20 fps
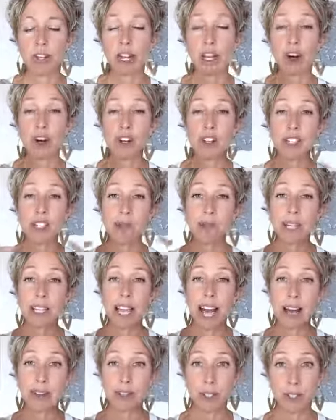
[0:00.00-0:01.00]
that also
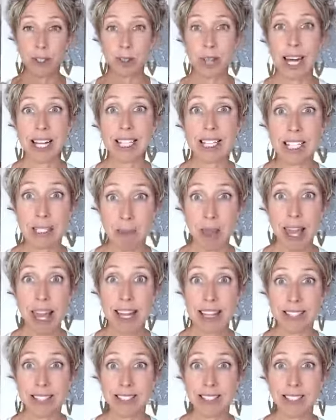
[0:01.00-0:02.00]
allows you that
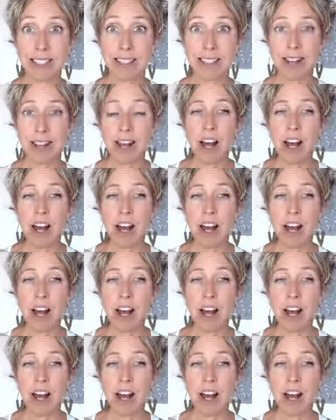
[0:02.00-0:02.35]
space,